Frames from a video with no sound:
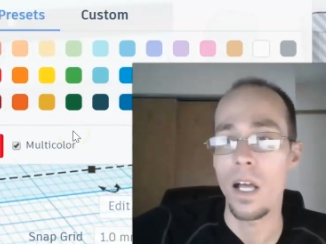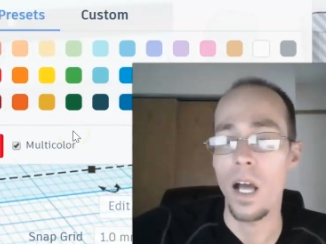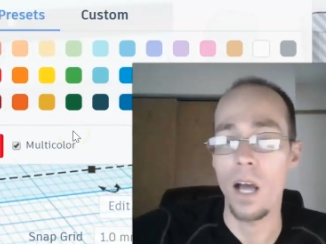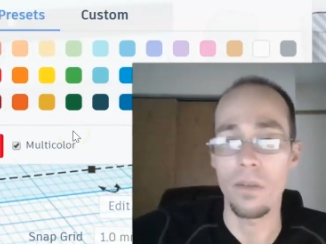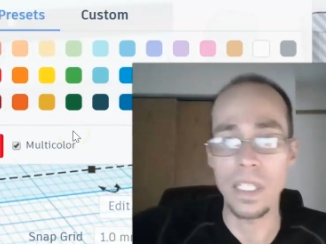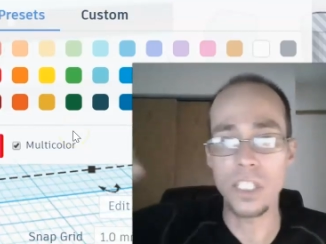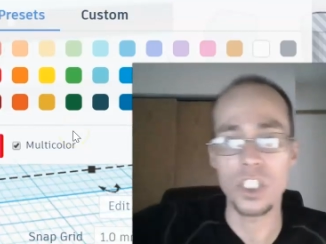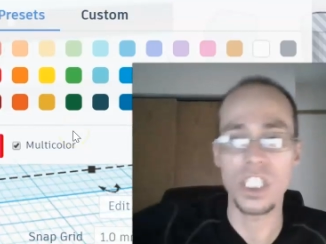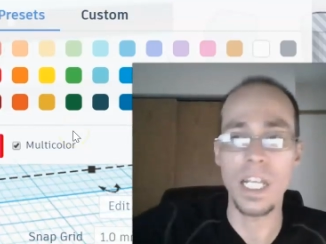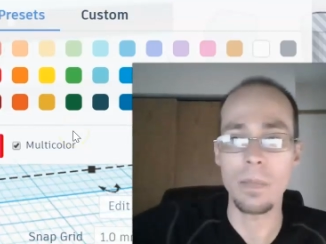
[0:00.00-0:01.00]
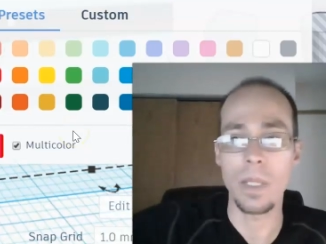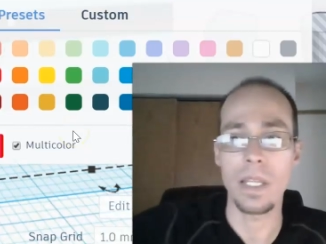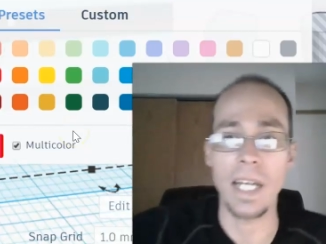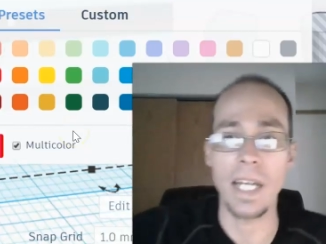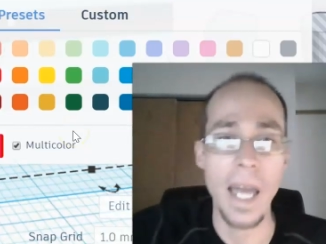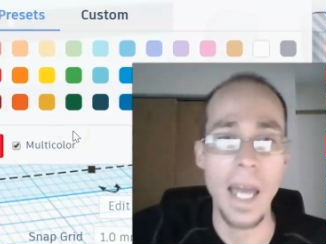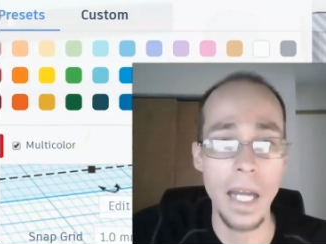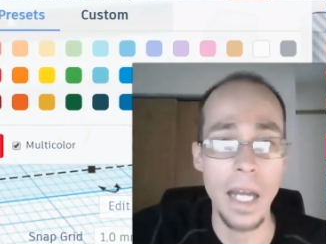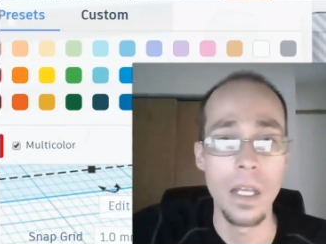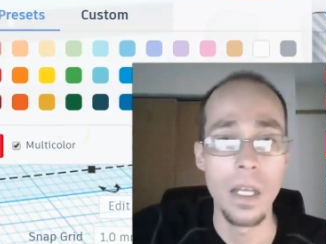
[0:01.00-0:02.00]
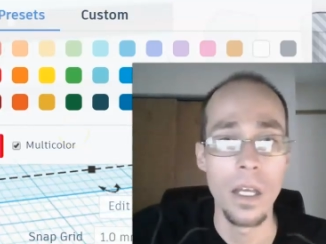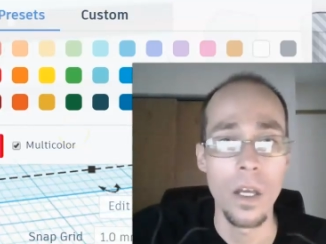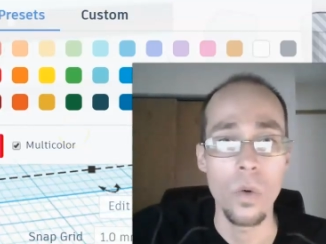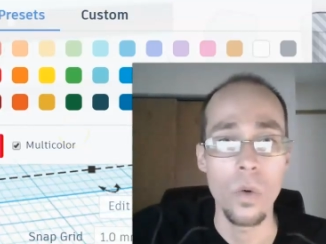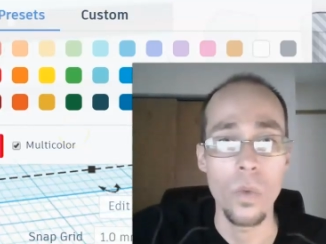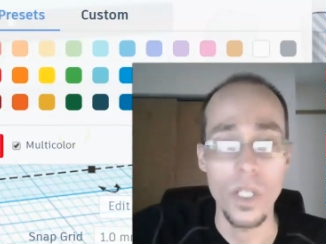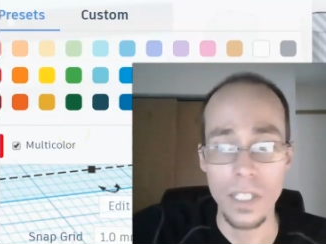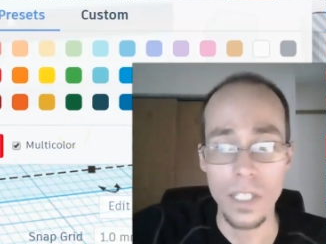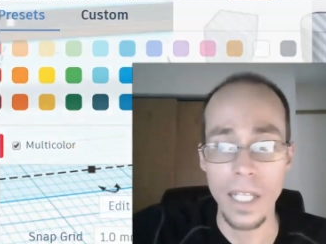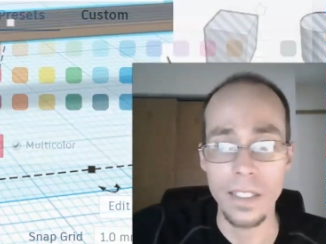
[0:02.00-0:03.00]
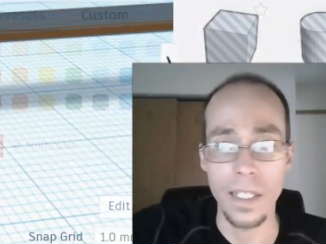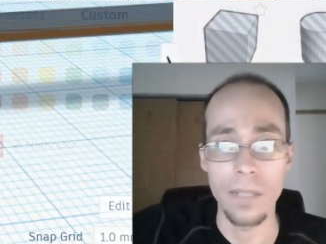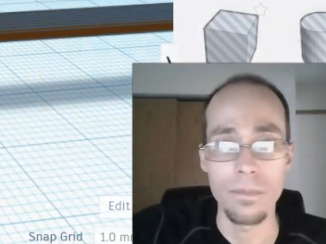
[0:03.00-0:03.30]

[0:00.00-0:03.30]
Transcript: of each shape that it had when you selected it.